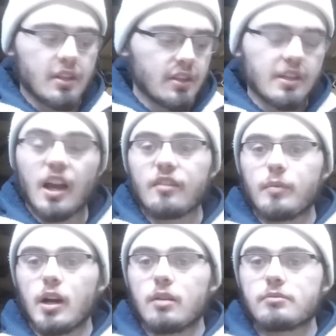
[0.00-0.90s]
thing. The
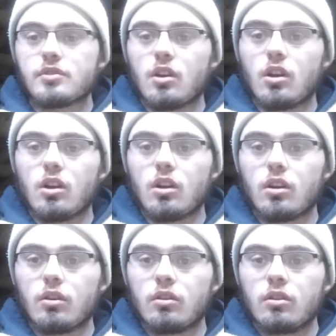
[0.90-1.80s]
Divebombs
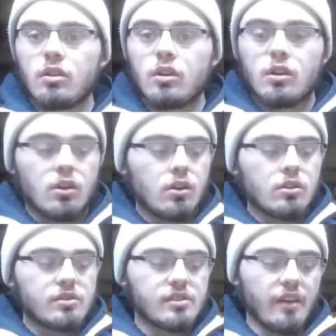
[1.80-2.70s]
are
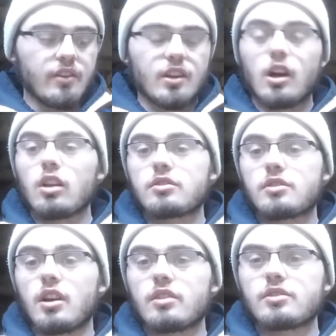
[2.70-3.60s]

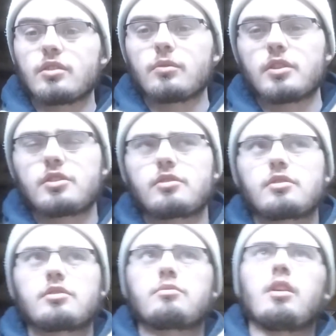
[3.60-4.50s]
$70 a dozen,
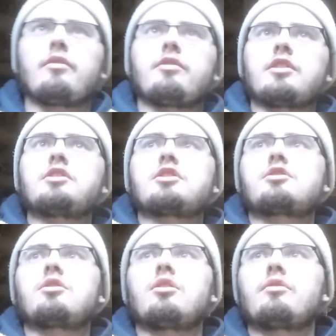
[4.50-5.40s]
which is roughly
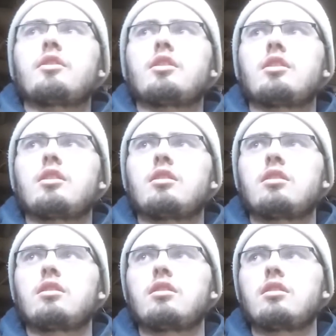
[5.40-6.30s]
just over
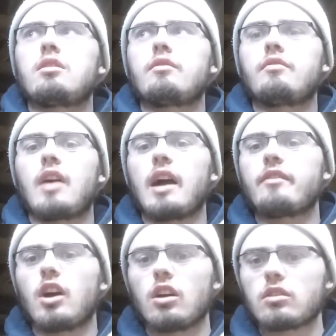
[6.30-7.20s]

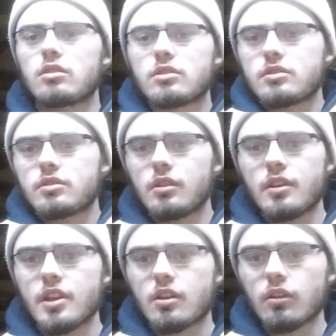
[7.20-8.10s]
$5
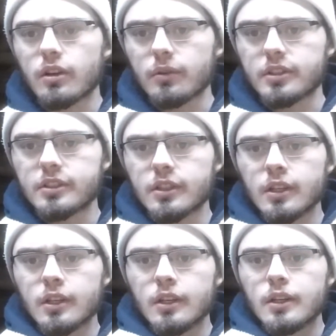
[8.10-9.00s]
a decoy, which
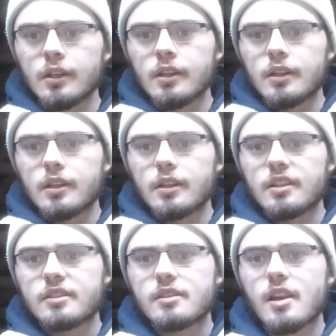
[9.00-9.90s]

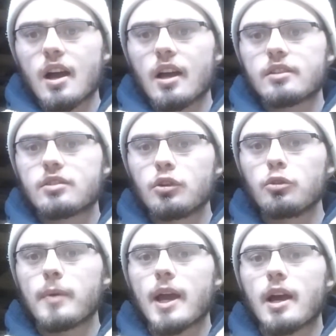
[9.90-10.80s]
is not
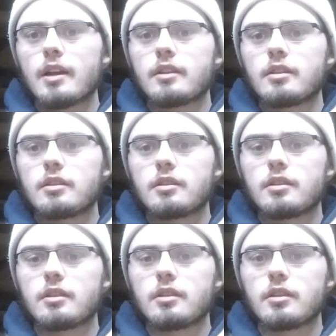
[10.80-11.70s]
too bad
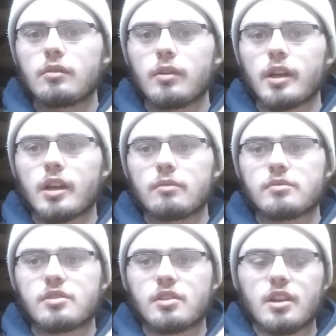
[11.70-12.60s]
when it
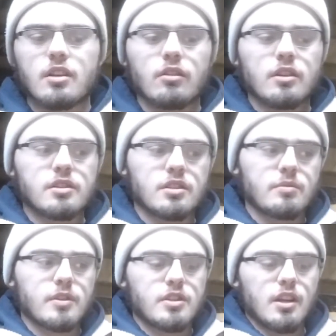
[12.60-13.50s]
comes to decoys,
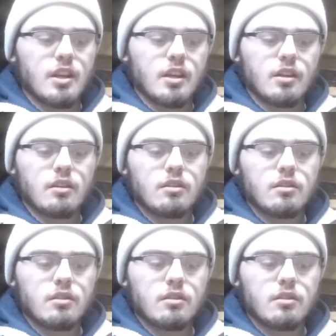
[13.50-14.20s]
especially getting